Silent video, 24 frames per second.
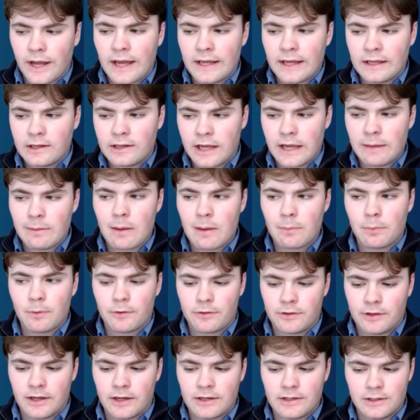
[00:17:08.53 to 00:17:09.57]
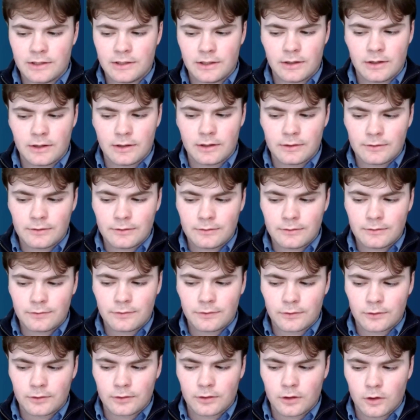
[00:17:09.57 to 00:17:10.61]
I came up with the idea
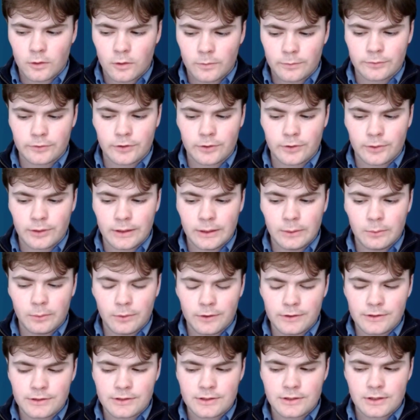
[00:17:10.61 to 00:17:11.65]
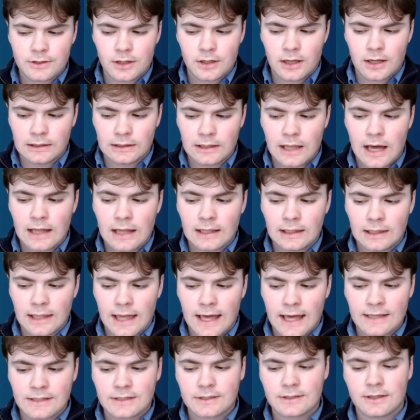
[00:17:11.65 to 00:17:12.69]
for Homebrew, it was a lot
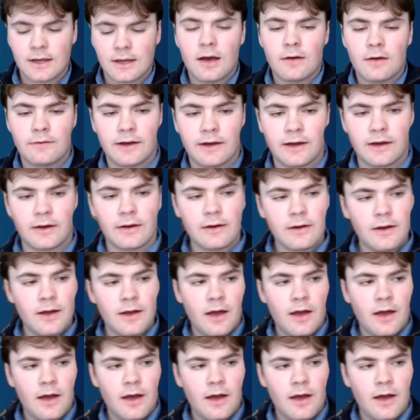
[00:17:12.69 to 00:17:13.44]
less of a